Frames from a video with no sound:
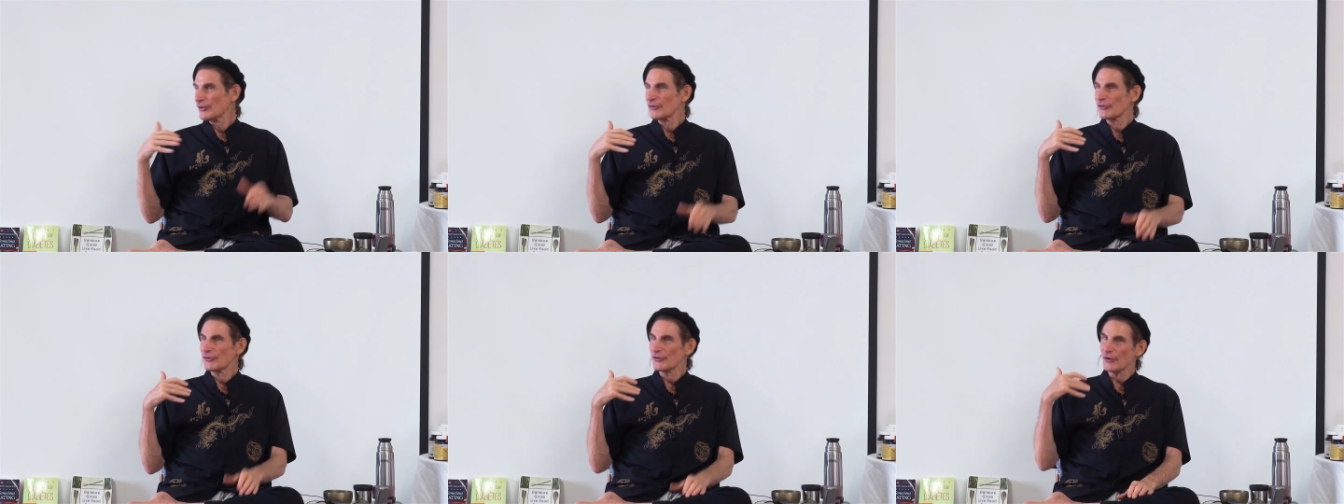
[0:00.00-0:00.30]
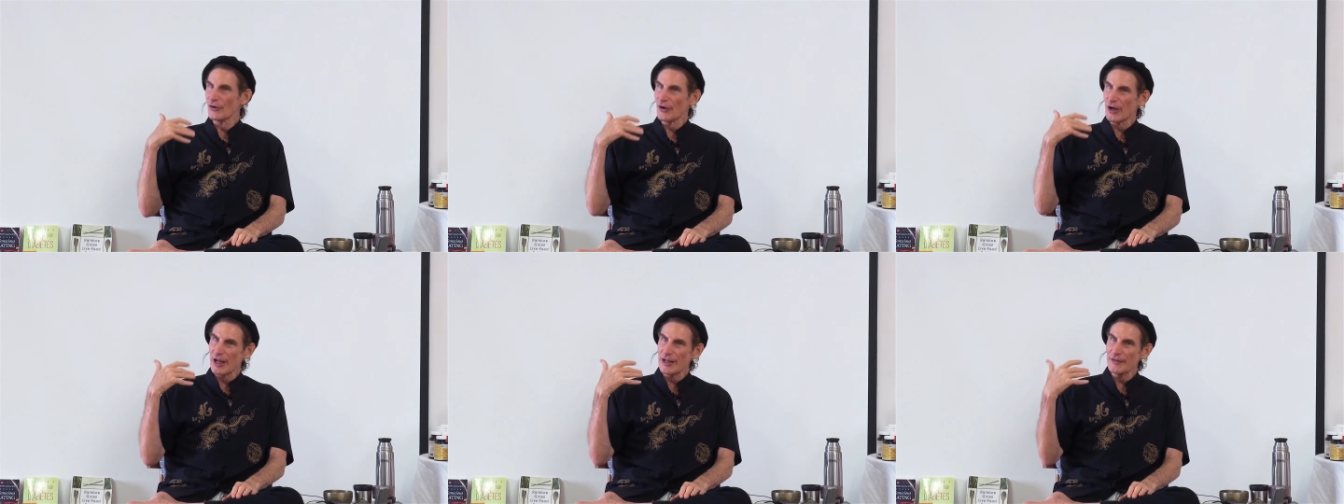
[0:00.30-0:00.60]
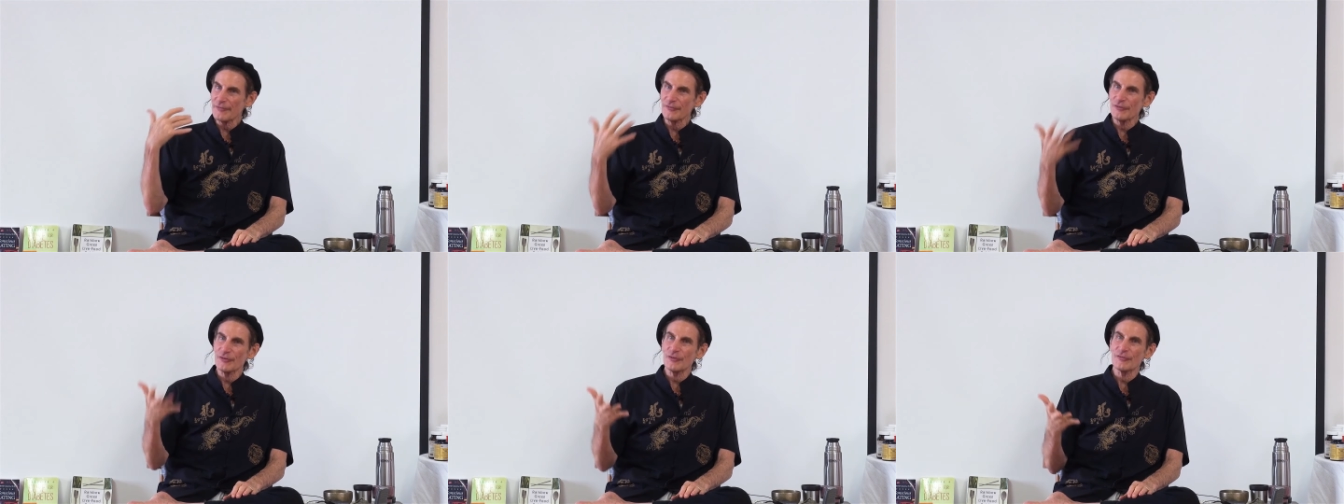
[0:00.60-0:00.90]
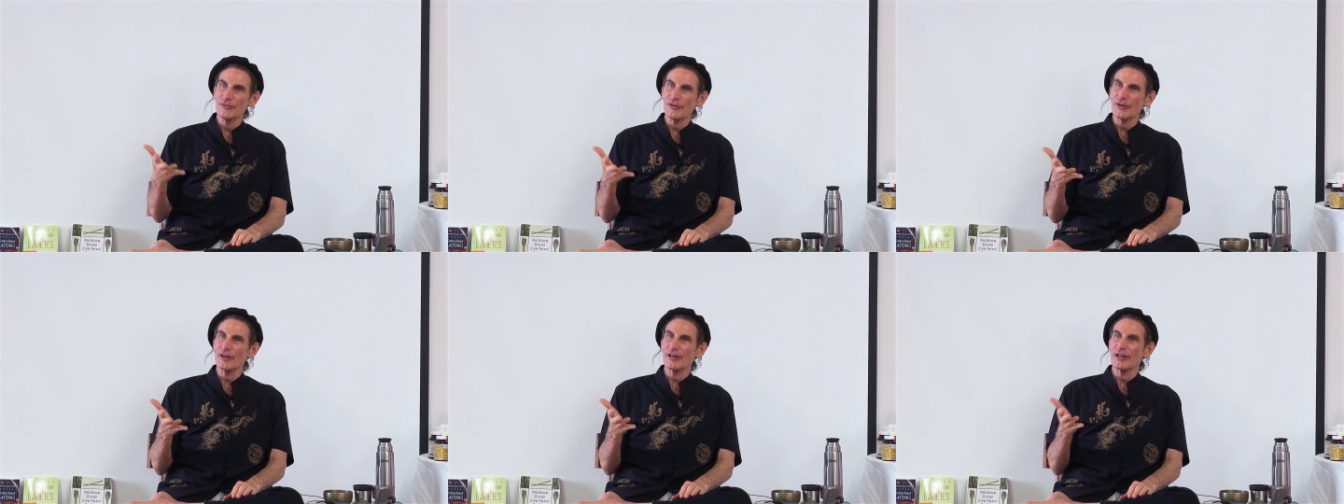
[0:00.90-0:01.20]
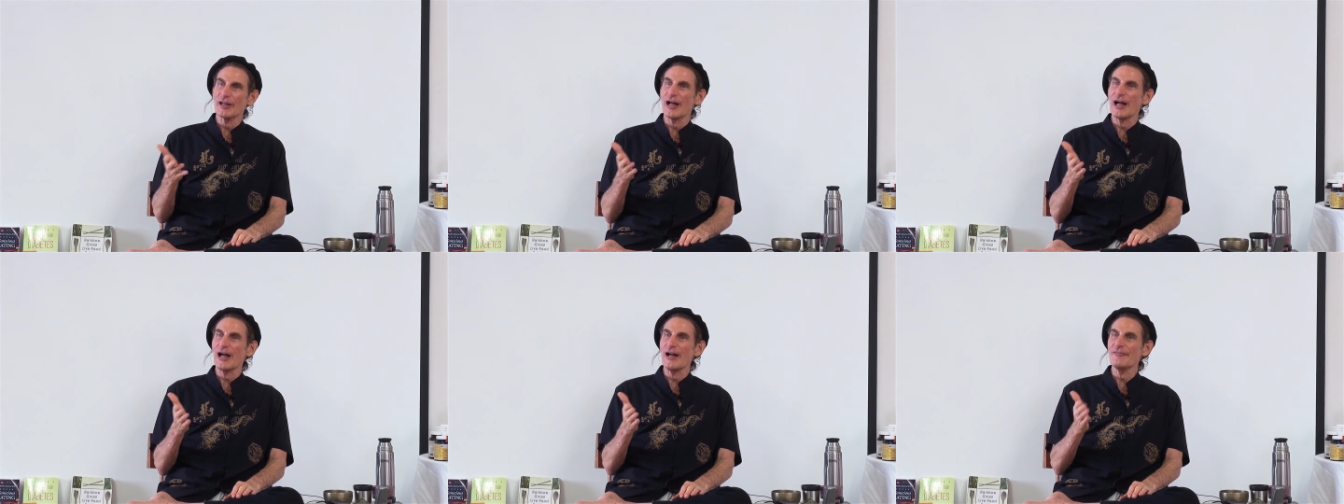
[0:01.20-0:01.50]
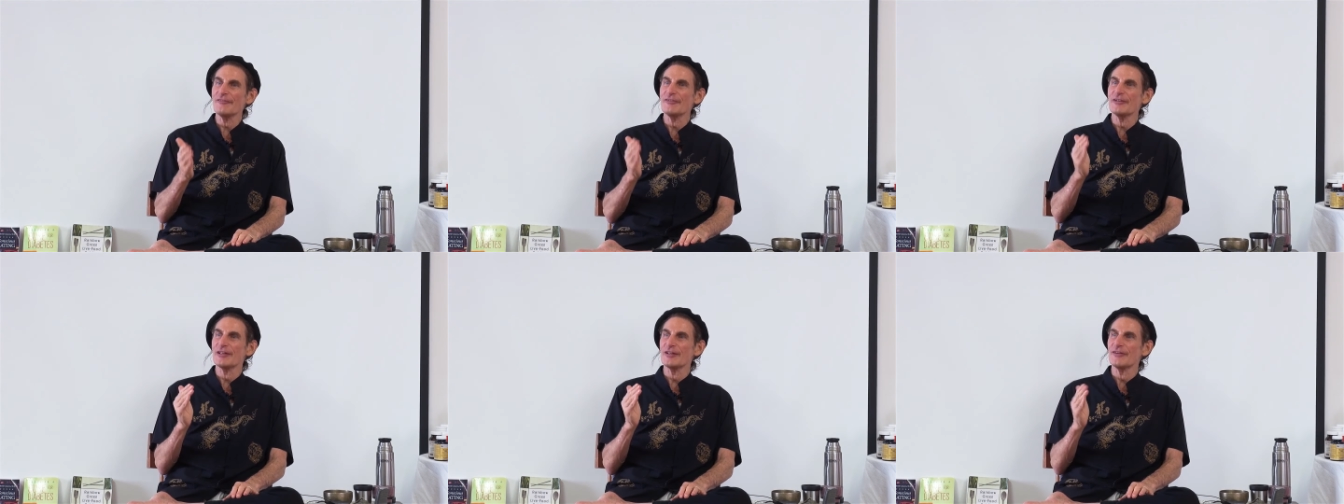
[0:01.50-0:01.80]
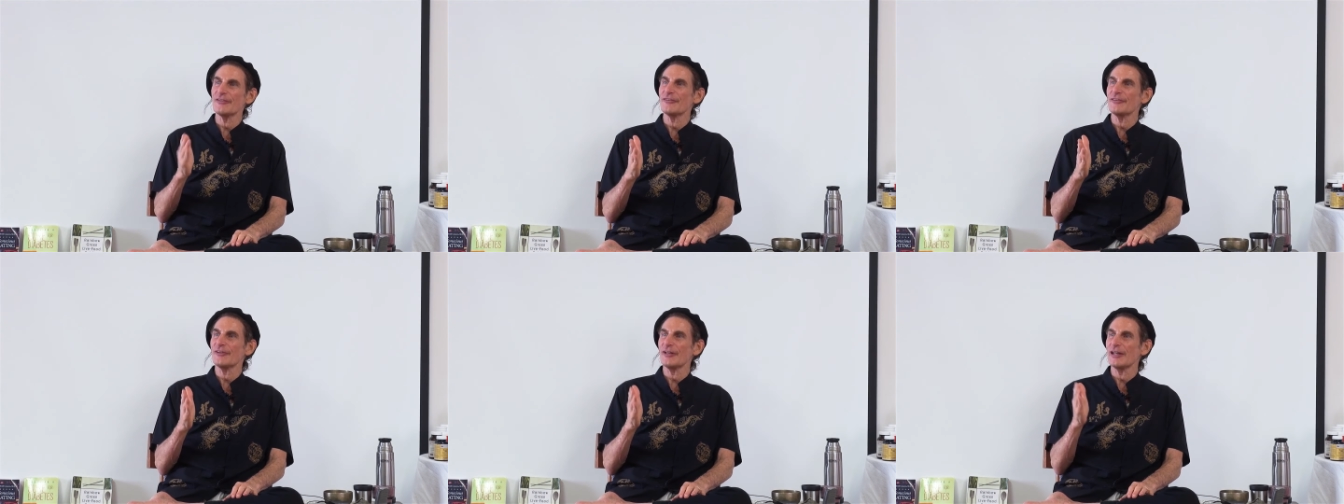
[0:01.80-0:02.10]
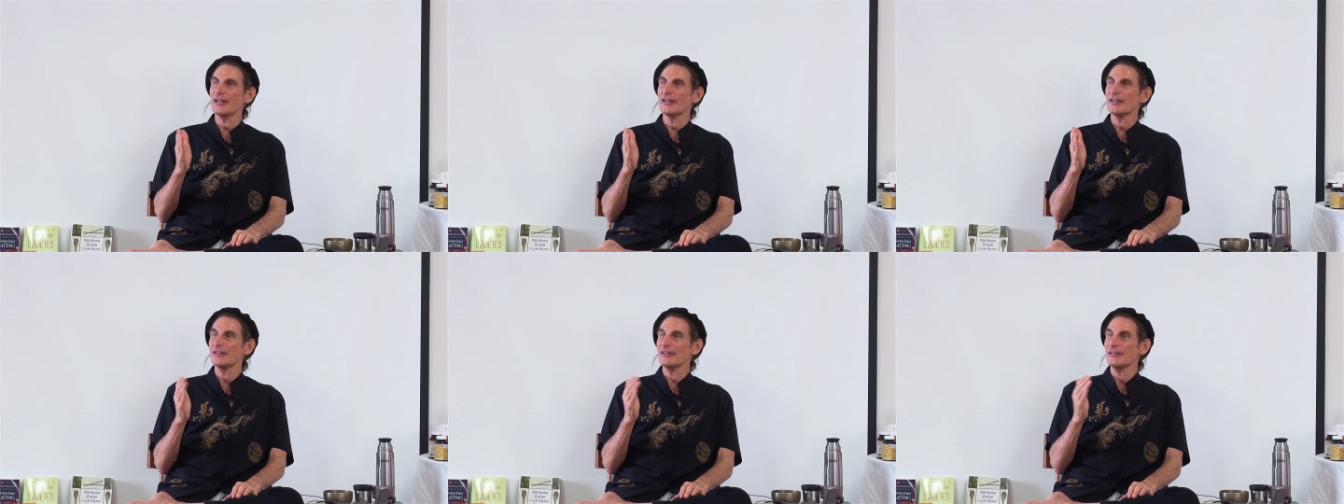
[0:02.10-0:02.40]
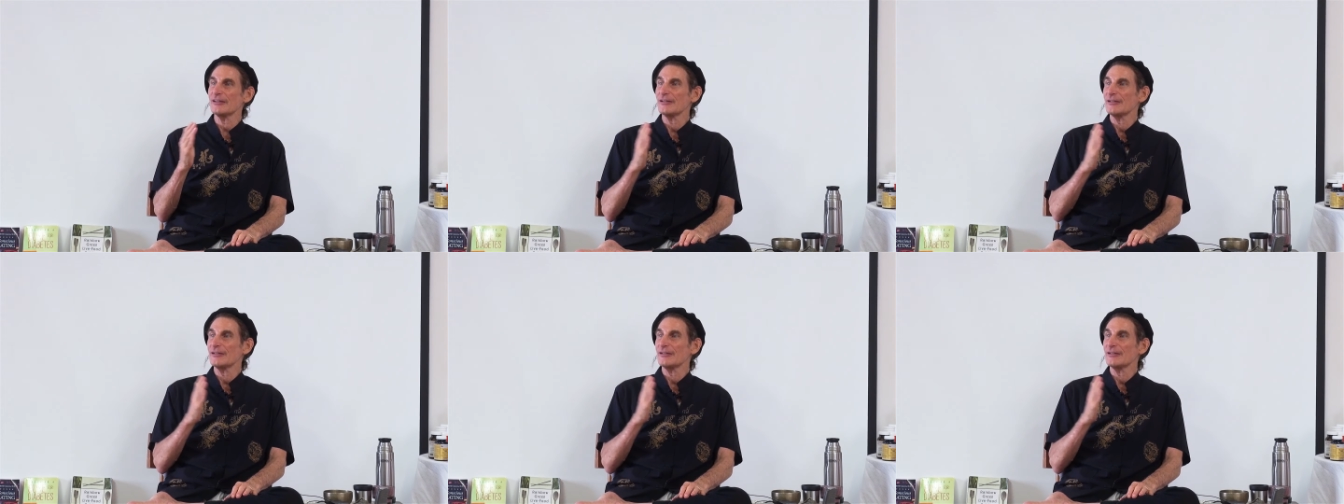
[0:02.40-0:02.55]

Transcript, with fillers: So I feel very confident in saying,